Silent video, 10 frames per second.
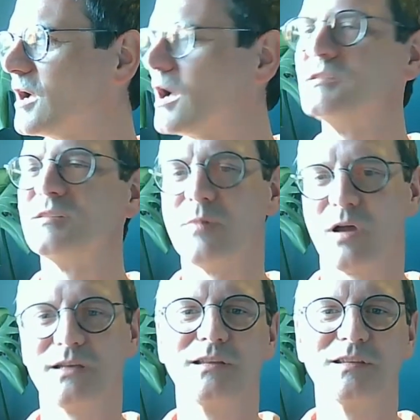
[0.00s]

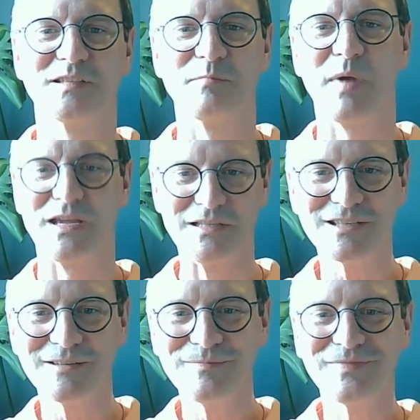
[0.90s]
undermining the
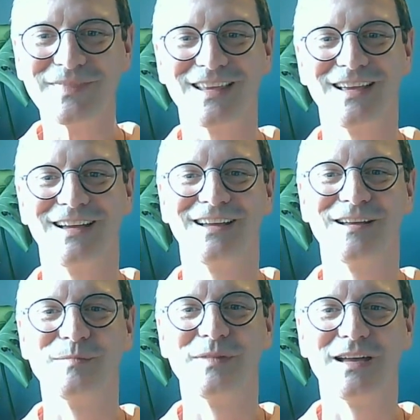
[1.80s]
debate.
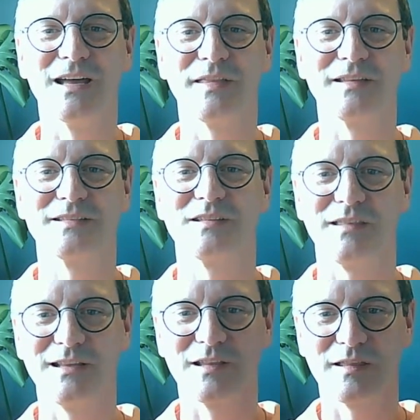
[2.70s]
I think it's the
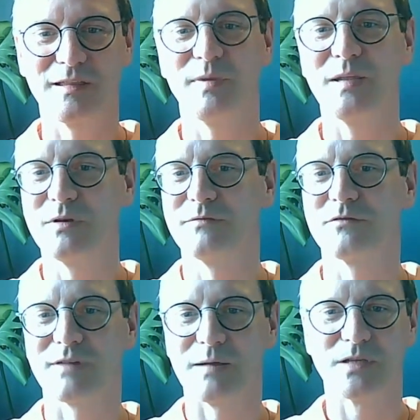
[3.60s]
thing that the people have
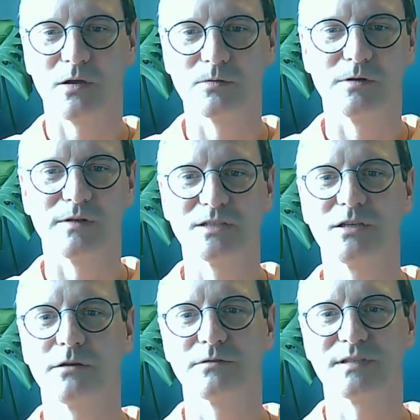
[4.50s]
grabbed hold of, like
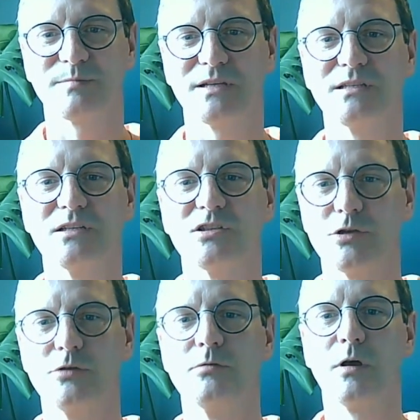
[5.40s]
children are spending
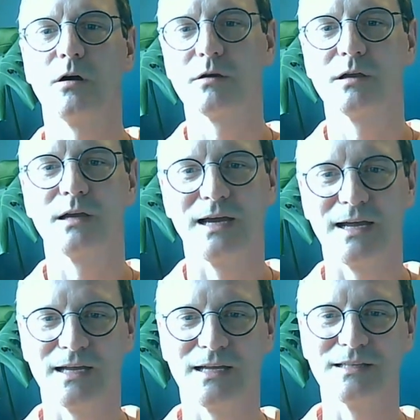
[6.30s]
too long,
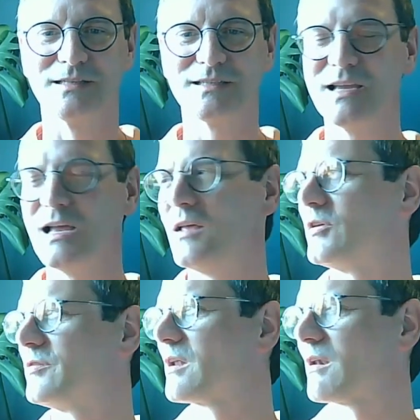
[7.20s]
and that the